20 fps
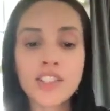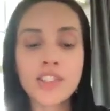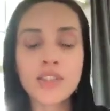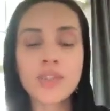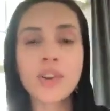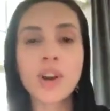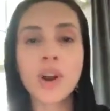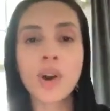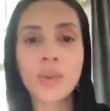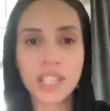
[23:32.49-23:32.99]
to
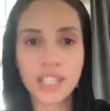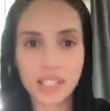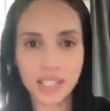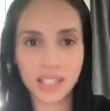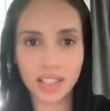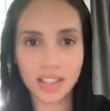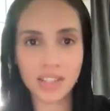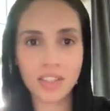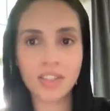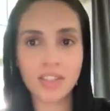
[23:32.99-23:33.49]

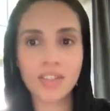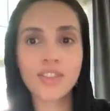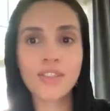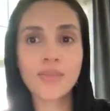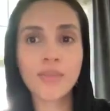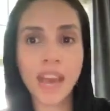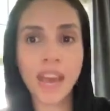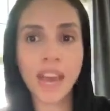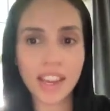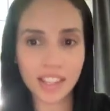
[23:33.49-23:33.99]
coexist
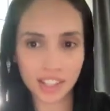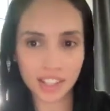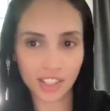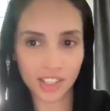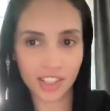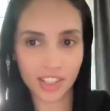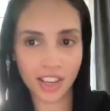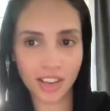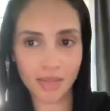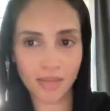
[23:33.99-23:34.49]
to
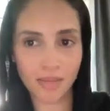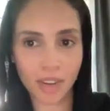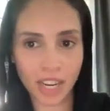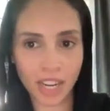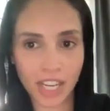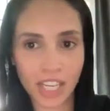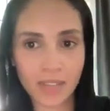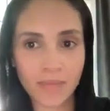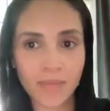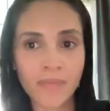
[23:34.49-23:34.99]
manage them,
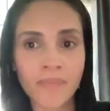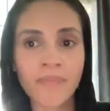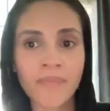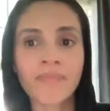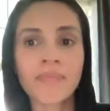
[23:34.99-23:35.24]
right?